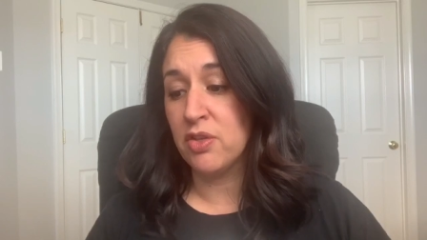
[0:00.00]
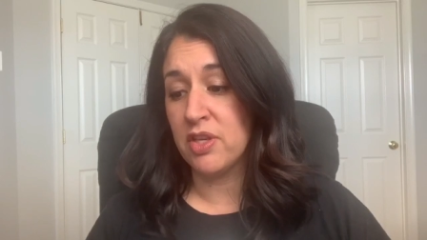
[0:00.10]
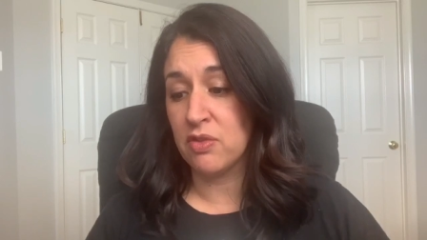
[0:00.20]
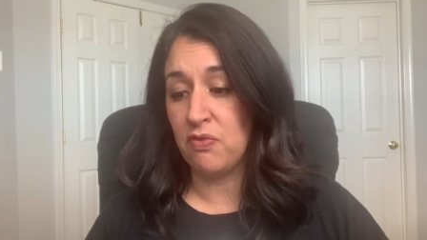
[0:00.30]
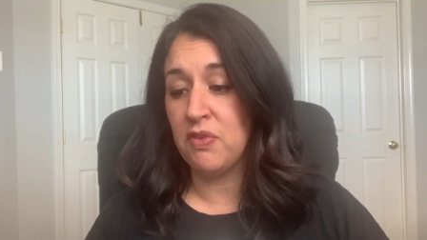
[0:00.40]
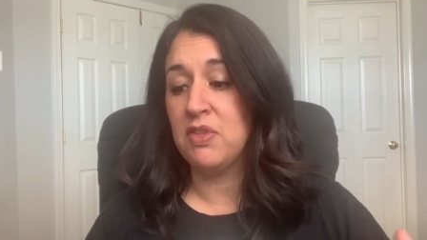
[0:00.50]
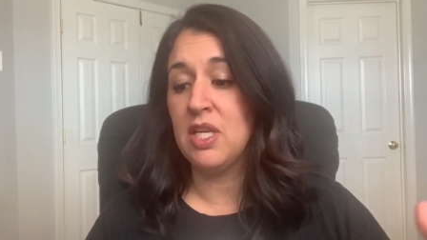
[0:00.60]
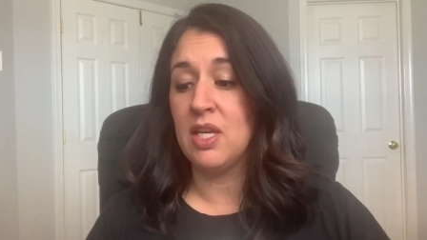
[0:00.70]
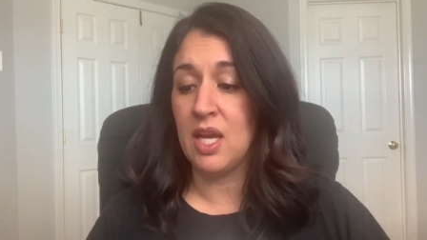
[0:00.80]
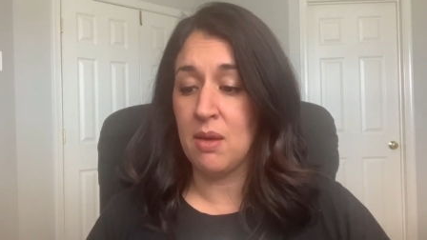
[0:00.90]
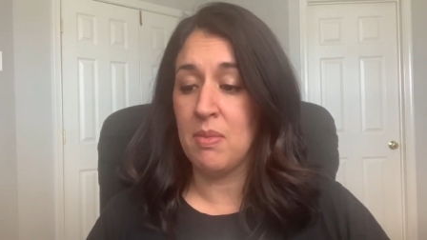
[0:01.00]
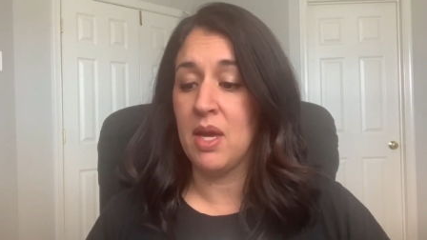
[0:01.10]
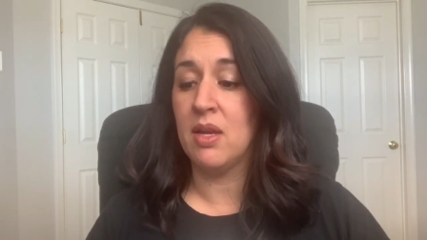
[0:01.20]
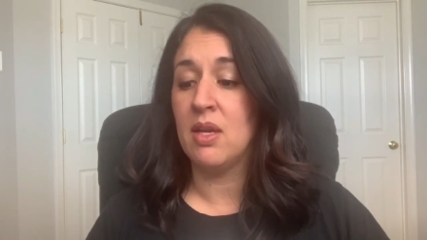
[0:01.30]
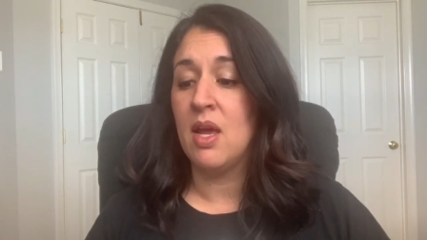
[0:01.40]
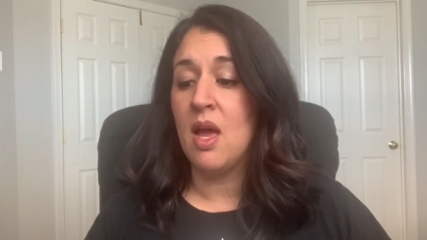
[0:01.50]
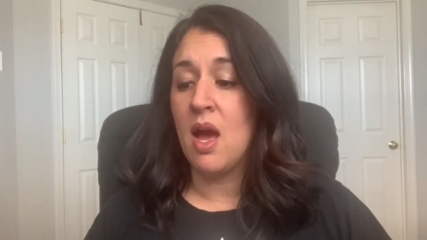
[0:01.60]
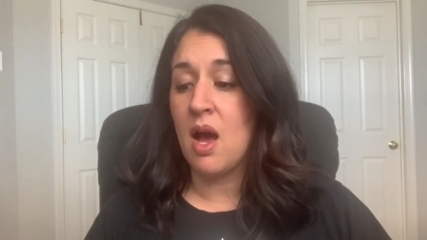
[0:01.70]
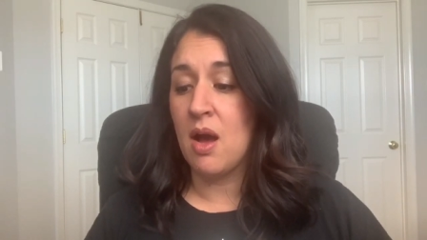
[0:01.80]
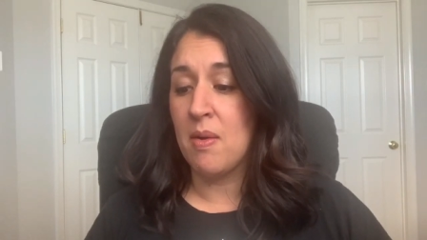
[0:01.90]
2015, Ant-Man
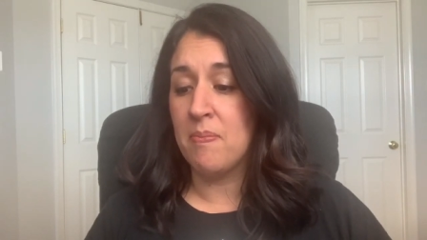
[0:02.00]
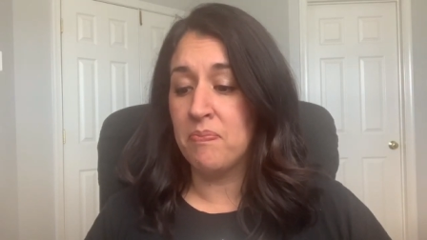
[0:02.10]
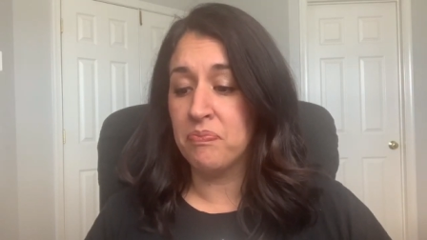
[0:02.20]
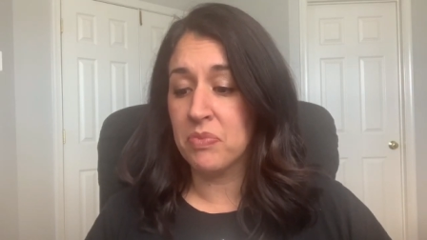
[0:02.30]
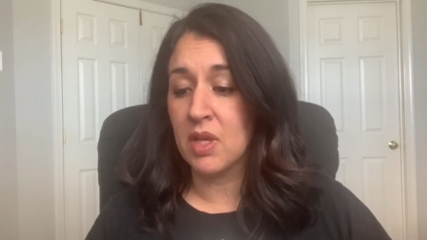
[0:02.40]
um,